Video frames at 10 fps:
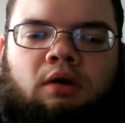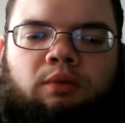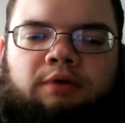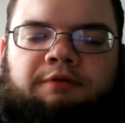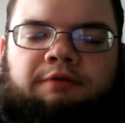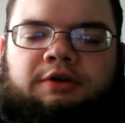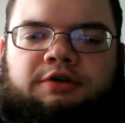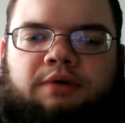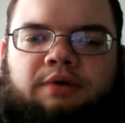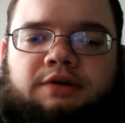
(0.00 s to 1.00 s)
We'd finished a
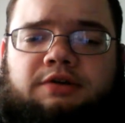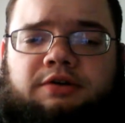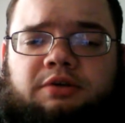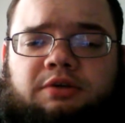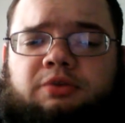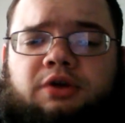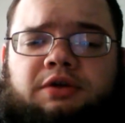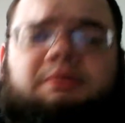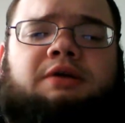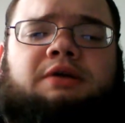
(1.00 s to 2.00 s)
quest that took us almost all
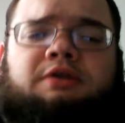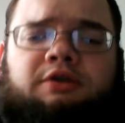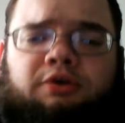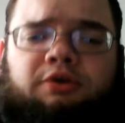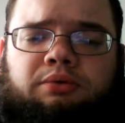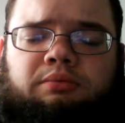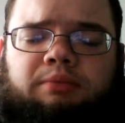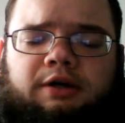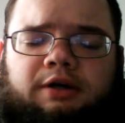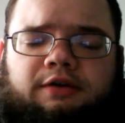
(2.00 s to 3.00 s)
semester to do,
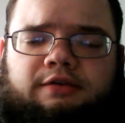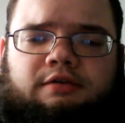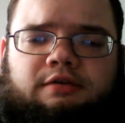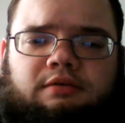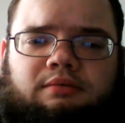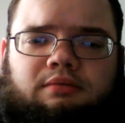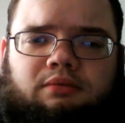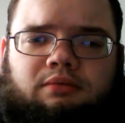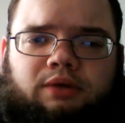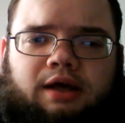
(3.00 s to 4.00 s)
because
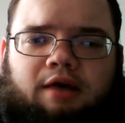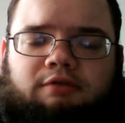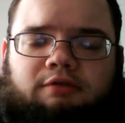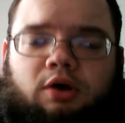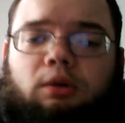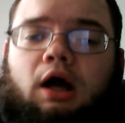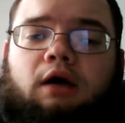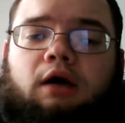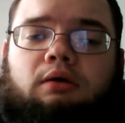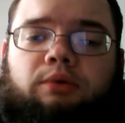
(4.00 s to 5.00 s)
we have no
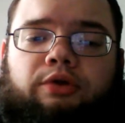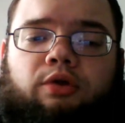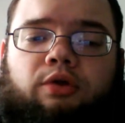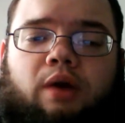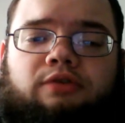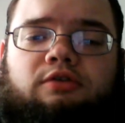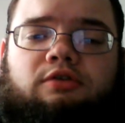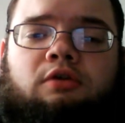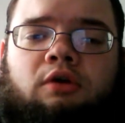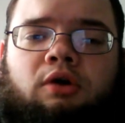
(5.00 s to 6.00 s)
luck. We're the
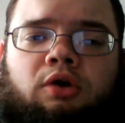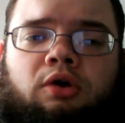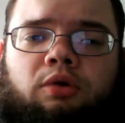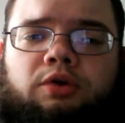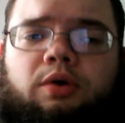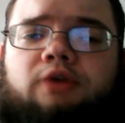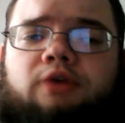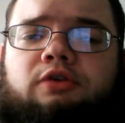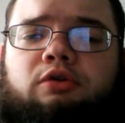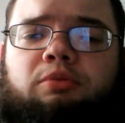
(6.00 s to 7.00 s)

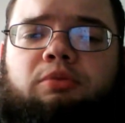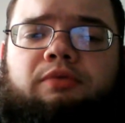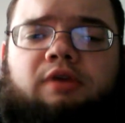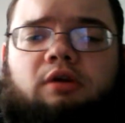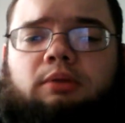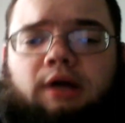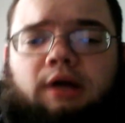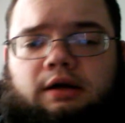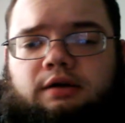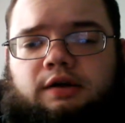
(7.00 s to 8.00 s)
questing group of terrible
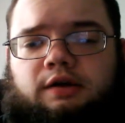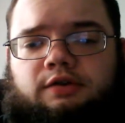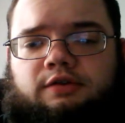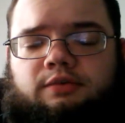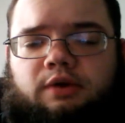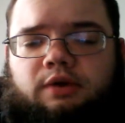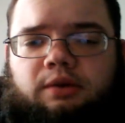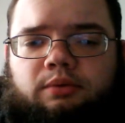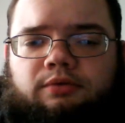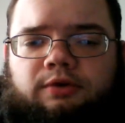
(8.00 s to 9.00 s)
luck, is what I
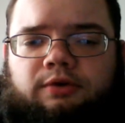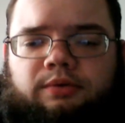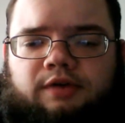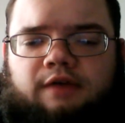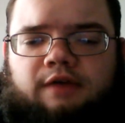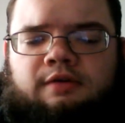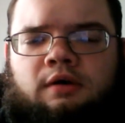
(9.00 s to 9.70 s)
would refer to us as.